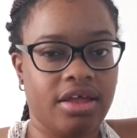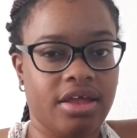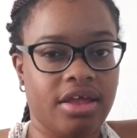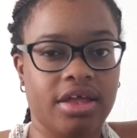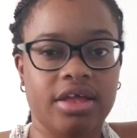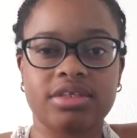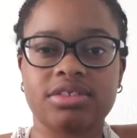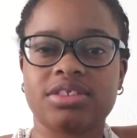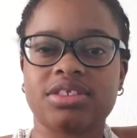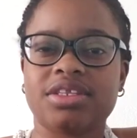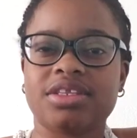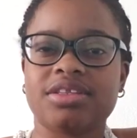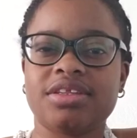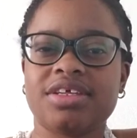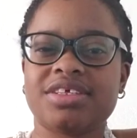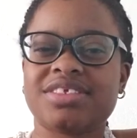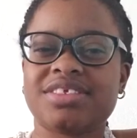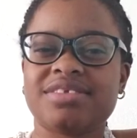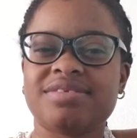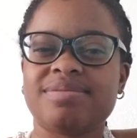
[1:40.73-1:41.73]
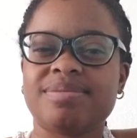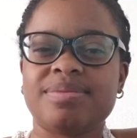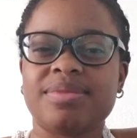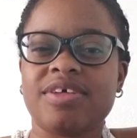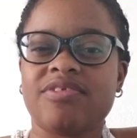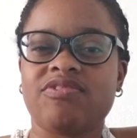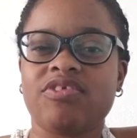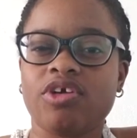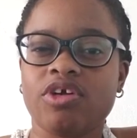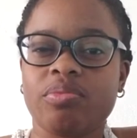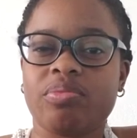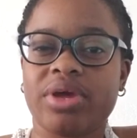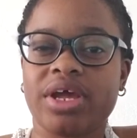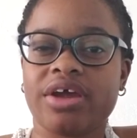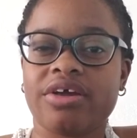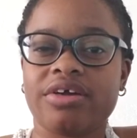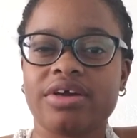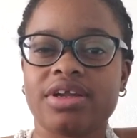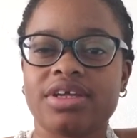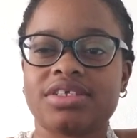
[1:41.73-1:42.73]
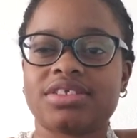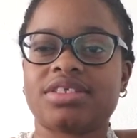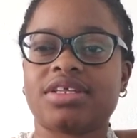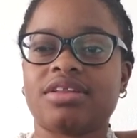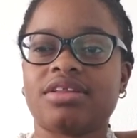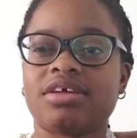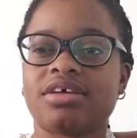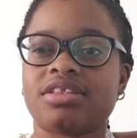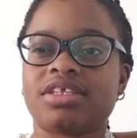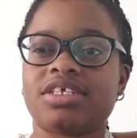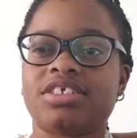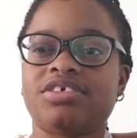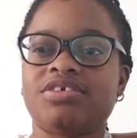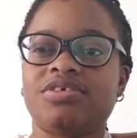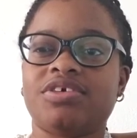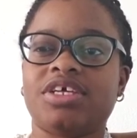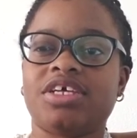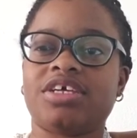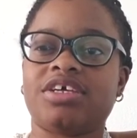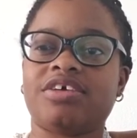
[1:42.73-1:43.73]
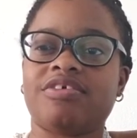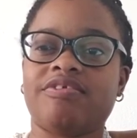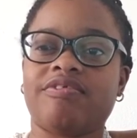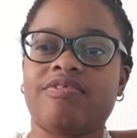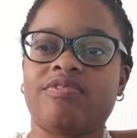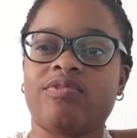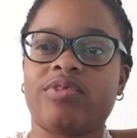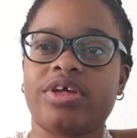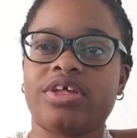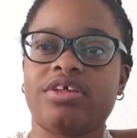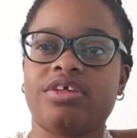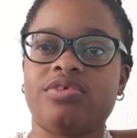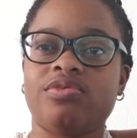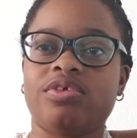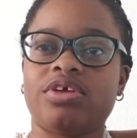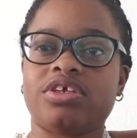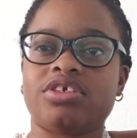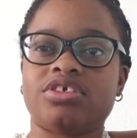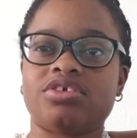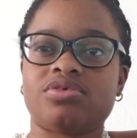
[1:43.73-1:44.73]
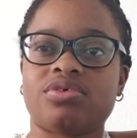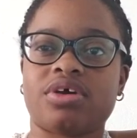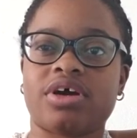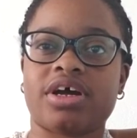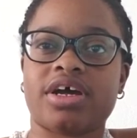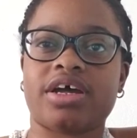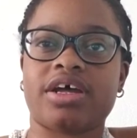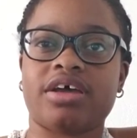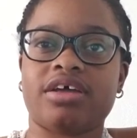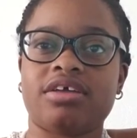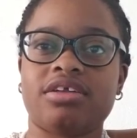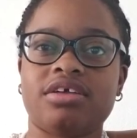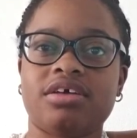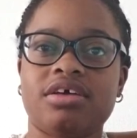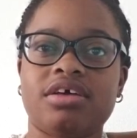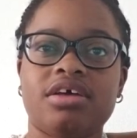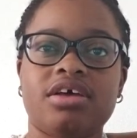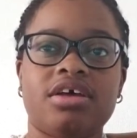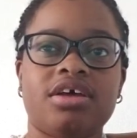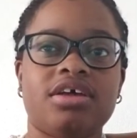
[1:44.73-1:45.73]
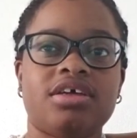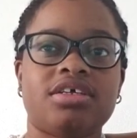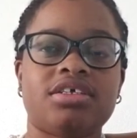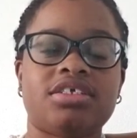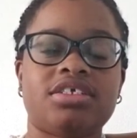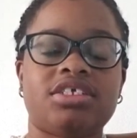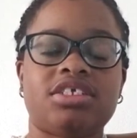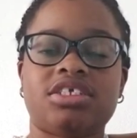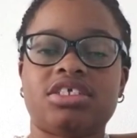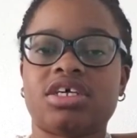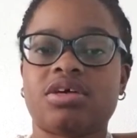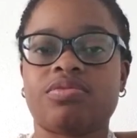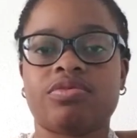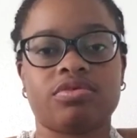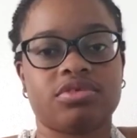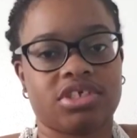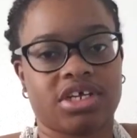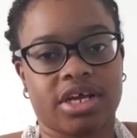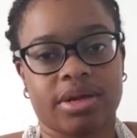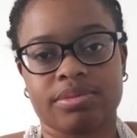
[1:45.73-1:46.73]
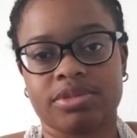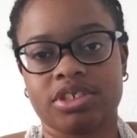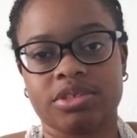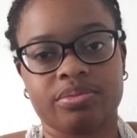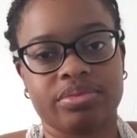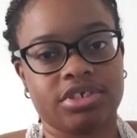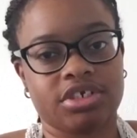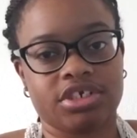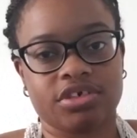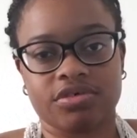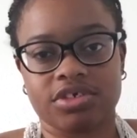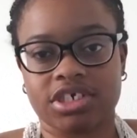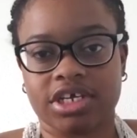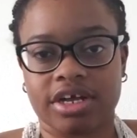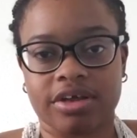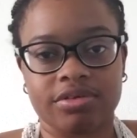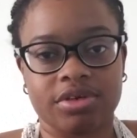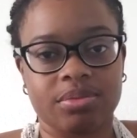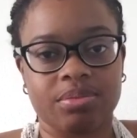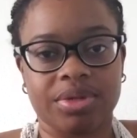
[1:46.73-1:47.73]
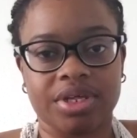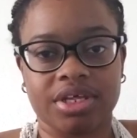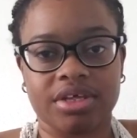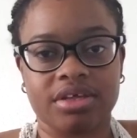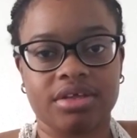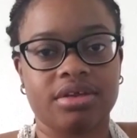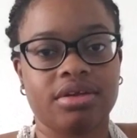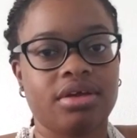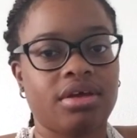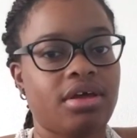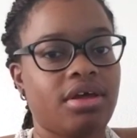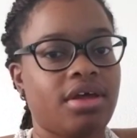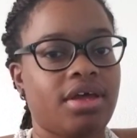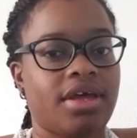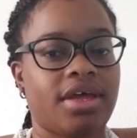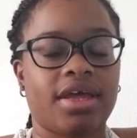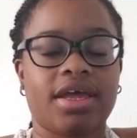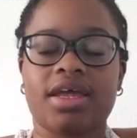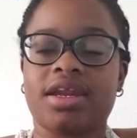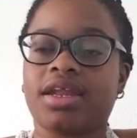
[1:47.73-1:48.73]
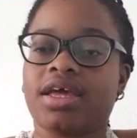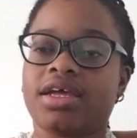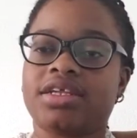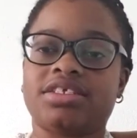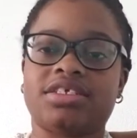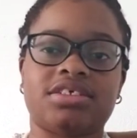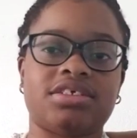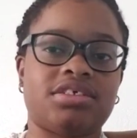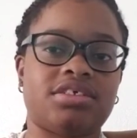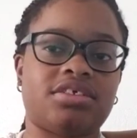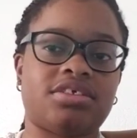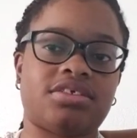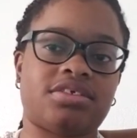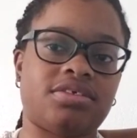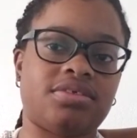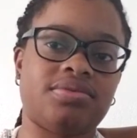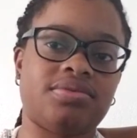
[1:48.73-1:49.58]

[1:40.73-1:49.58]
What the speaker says: It's if you're a parent, it's the look that you give when you done tried several times to put your child to bed, and they just